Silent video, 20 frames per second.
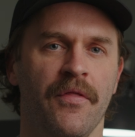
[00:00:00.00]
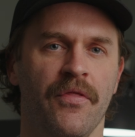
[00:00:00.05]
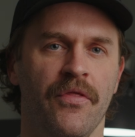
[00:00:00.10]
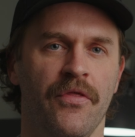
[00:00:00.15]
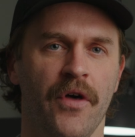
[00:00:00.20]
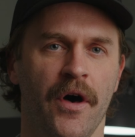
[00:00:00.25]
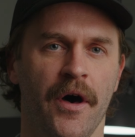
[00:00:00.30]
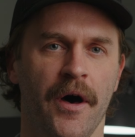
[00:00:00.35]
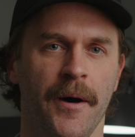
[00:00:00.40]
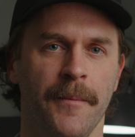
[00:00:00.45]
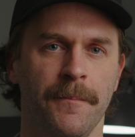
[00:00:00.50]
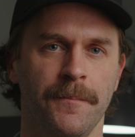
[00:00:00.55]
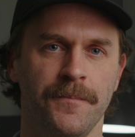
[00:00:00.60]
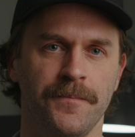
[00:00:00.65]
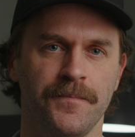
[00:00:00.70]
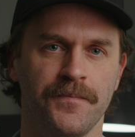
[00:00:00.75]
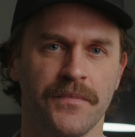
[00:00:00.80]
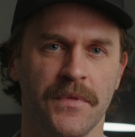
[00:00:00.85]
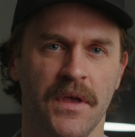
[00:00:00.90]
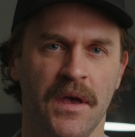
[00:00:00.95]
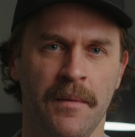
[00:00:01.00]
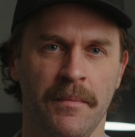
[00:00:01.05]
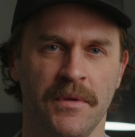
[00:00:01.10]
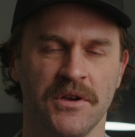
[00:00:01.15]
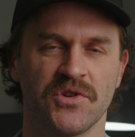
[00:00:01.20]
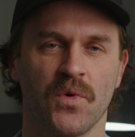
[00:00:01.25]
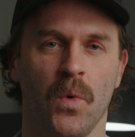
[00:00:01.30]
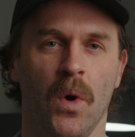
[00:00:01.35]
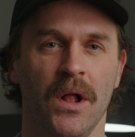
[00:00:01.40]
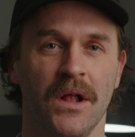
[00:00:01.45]
the
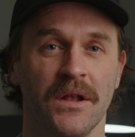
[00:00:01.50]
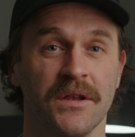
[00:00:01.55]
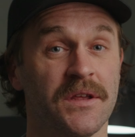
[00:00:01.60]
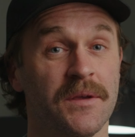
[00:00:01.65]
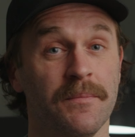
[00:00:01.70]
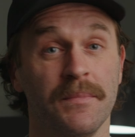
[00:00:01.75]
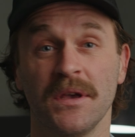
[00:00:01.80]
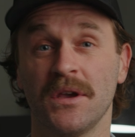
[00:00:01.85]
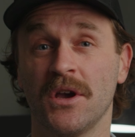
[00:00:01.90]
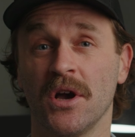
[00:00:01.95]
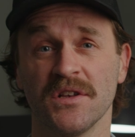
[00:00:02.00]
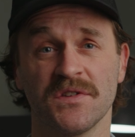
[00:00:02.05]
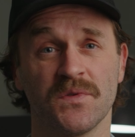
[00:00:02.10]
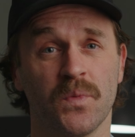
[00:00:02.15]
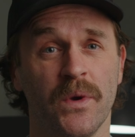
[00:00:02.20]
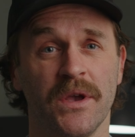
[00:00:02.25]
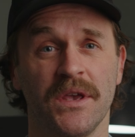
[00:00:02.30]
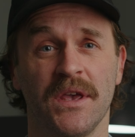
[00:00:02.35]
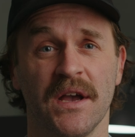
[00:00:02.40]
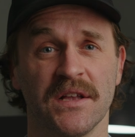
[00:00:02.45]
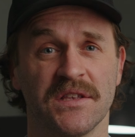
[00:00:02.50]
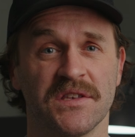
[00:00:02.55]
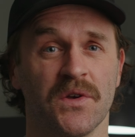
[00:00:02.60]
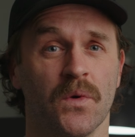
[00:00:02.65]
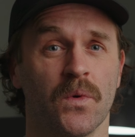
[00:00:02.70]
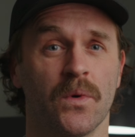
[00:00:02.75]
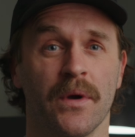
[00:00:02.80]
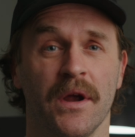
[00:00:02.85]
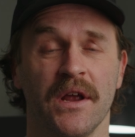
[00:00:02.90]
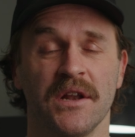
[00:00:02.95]
image quality, because we get
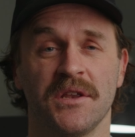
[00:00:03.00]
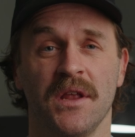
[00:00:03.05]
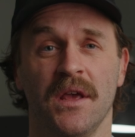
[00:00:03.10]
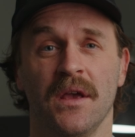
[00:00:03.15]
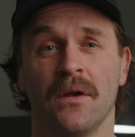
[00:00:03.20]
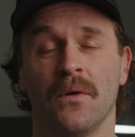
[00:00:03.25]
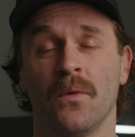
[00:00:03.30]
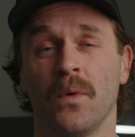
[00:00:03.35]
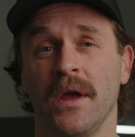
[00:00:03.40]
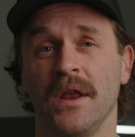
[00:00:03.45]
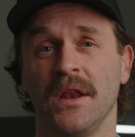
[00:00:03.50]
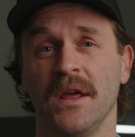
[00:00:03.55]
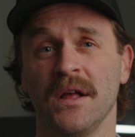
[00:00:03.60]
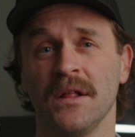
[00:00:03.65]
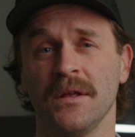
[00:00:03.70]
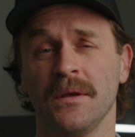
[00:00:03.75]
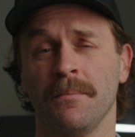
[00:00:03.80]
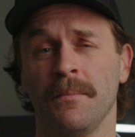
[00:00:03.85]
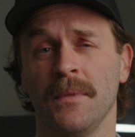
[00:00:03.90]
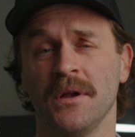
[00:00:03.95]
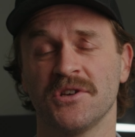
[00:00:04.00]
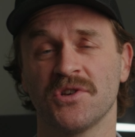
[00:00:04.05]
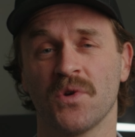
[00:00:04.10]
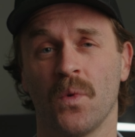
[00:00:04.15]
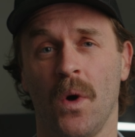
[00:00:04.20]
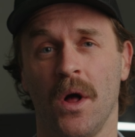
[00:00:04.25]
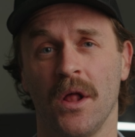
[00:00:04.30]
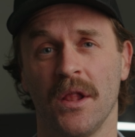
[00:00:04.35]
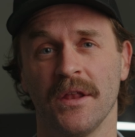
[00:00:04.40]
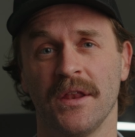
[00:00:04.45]
so great image
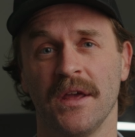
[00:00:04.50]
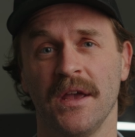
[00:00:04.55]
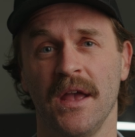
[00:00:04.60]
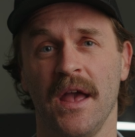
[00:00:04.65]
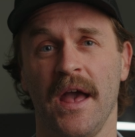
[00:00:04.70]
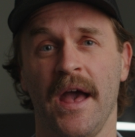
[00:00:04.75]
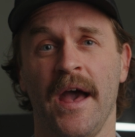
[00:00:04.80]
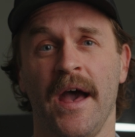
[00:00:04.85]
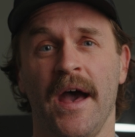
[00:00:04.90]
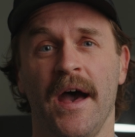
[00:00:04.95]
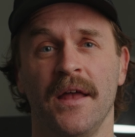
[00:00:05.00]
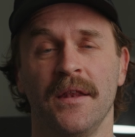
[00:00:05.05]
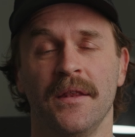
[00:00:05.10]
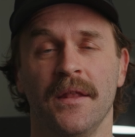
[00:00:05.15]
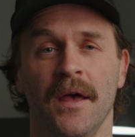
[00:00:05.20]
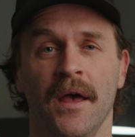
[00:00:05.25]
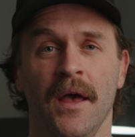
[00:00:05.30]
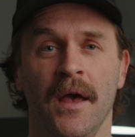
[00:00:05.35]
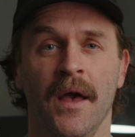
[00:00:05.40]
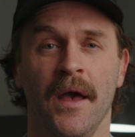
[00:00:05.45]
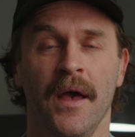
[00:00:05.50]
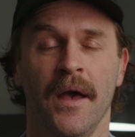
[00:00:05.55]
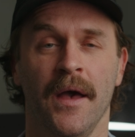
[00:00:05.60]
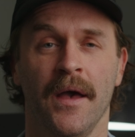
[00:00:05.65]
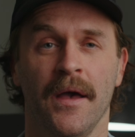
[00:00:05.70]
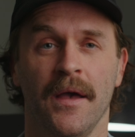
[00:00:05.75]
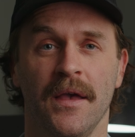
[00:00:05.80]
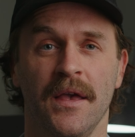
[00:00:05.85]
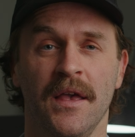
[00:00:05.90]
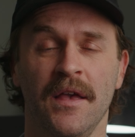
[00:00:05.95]
quality. And
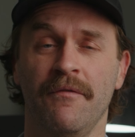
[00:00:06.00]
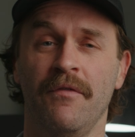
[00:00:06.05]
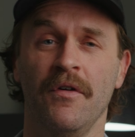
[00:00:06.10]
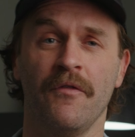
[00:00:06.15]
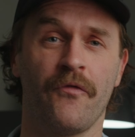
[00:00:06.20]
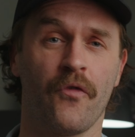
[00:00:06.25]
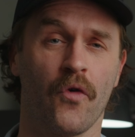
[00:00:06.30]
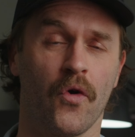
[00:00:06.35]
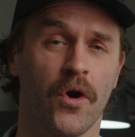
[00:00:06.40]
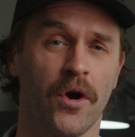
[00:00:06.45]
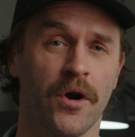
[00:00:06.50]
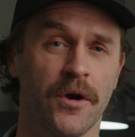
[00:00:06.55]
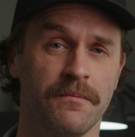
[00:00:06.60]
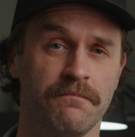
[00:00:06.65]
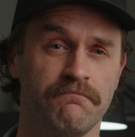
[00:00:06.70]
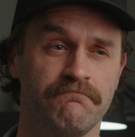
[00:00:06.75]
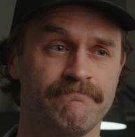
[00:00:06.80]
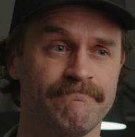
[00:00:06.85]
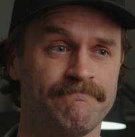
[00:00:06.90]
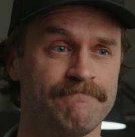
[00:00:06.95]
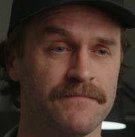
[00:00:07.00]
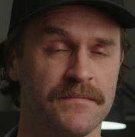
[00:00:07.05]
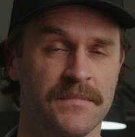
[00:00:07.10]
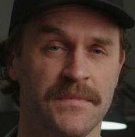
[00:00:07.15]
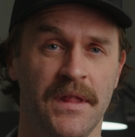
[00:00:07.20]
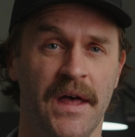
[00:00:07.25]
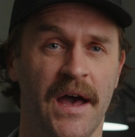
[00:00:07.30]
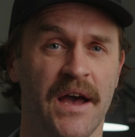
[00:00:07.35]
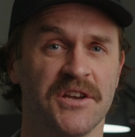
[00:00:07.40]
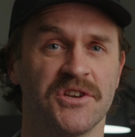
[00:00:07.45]
even for
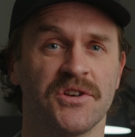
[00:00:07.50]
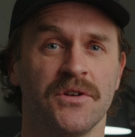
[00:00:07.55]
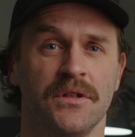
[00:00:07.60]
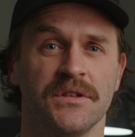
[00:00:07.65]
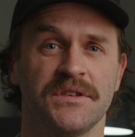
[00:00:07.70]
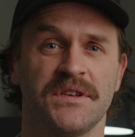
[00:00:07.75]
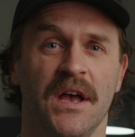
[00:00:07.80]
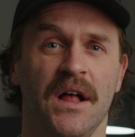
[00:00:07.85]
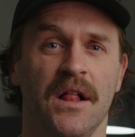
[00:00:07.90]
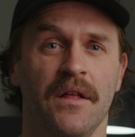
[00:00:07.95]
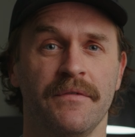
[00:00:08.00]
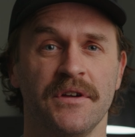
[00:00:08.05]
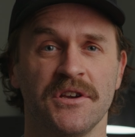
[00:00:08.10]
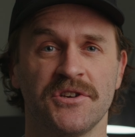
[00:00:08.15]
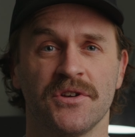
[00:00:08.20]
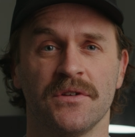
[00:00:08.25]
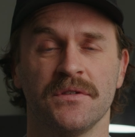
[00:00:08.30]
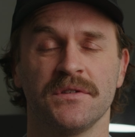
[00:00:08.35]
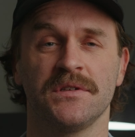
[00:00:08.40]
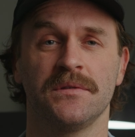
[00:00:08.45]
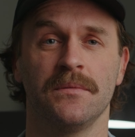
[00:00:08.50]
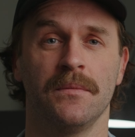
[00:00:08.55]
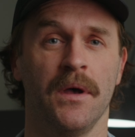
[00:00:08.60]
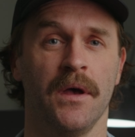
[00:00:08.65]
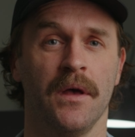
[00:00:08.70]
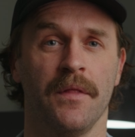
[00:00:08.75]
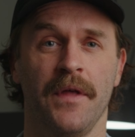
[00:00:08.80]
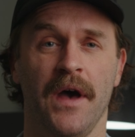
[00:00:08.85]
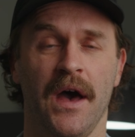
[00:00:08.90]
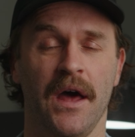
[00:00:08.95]
national television
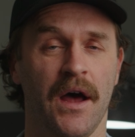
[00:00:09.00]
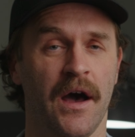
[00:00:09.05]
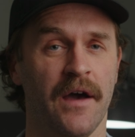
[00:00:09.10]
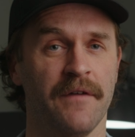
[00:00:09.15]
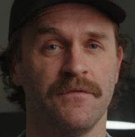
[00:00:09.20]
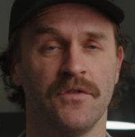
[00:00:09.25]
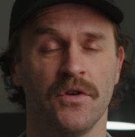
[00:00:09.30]
that I've